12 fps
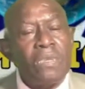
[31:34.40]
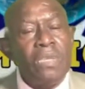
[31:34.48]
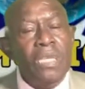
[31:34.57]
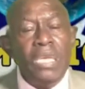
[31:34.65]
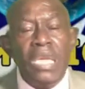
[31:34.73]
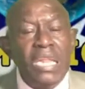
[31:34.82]

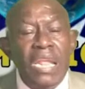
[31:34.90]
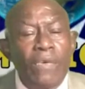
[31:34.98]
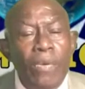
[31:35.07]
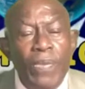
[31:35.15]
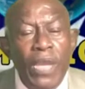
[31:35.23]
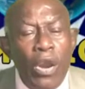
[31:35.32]
He can
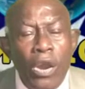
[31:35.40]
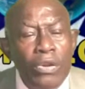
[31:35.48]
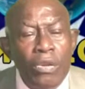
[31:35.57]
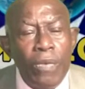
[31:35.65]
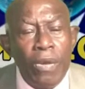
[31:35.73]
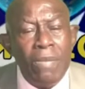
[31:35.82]
never be an
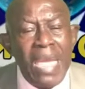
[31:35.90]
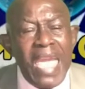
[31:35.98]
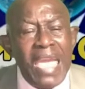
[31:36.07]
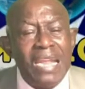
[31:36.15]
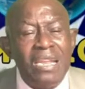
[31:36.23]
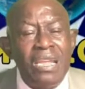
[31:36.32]
honorable
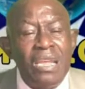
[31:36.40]
man.